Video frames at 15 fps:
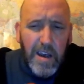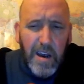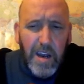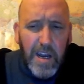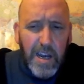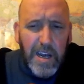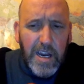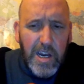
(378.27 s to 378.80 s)

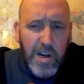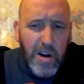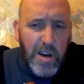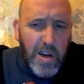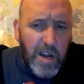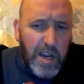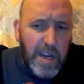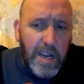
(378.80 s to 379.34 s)
unlike
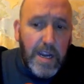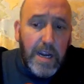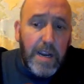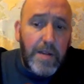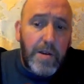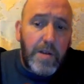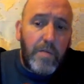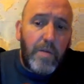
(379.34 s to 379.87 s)
structured
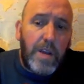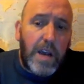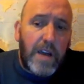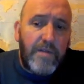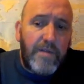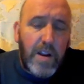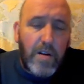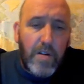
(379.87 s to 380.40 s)
diagrams, we
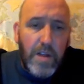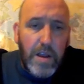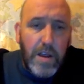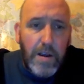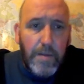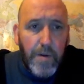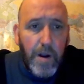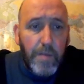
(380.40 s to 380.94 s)
haven't got
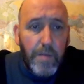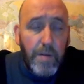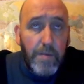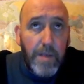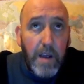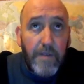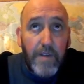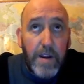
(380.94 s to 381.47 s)
the problem
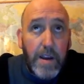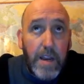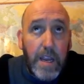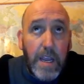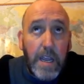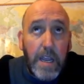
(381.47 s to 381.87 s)
of having